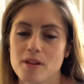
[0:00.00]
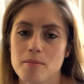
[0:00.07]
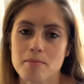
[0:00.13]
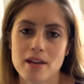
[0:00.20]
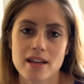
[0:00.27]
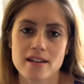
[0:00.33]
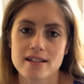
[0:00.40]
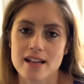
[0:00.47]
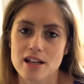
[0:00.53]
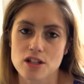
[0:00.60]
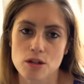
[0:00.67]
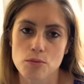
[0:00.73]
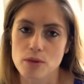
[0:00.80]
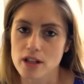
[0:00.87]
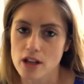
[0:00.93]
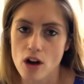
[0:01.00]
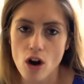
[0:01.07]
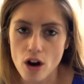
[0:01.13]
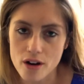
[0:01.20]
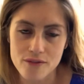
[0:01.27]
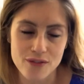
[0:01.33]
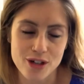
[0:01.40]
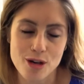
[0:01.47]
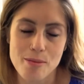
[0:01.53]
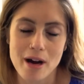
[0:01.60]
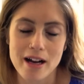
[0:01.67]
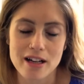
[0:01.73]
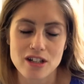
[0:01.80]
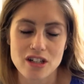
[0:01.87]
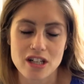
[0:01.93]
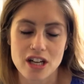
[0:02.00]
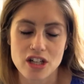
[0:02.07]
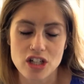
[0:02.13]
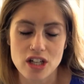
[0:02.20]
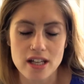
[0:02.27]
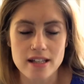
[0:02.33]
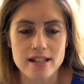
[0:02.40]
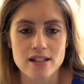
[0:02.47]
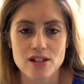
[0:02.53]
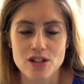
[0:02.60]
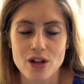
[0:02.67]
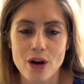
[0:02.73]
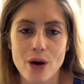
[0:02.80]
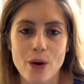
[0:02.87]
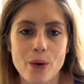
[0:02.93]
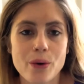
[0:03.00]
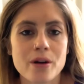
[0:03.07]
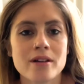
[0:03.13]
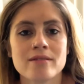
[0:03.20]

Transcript: Meat is actually really hard for your body to digest, so